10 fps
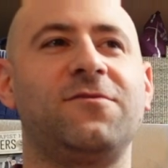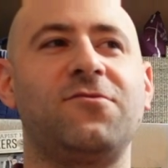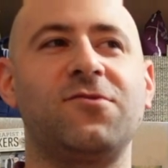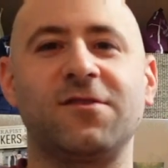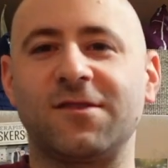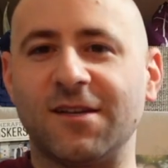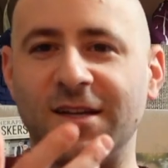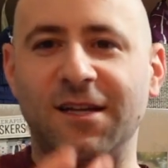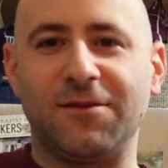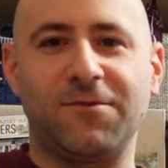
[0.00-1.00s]
fourths
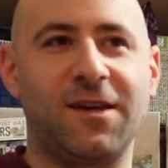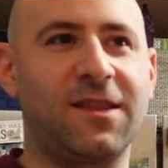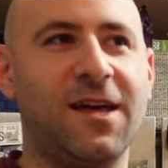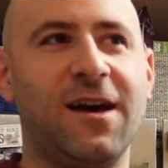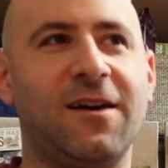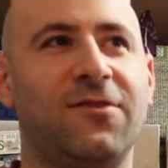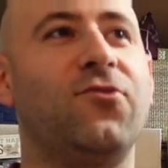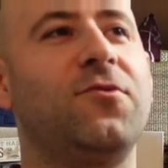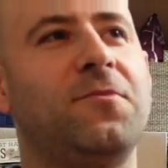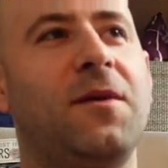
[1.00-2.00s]
and eat them like that,
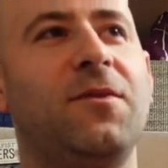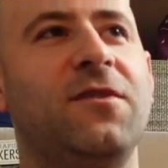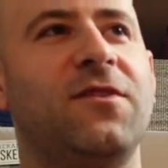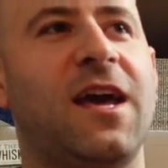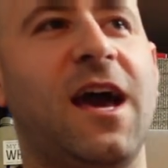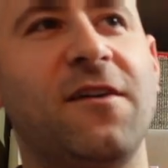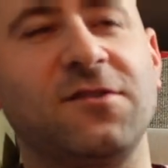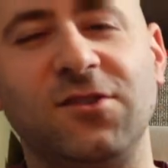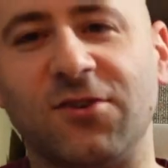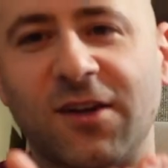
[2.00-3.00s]
or maybe even half,
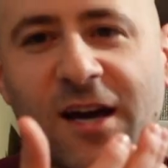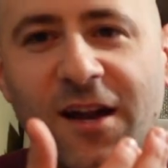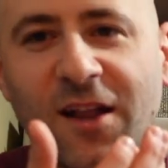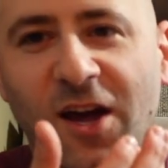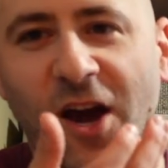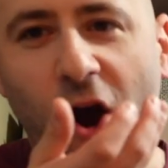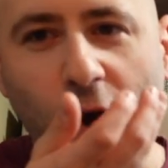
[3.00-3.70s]
so you can kind of like.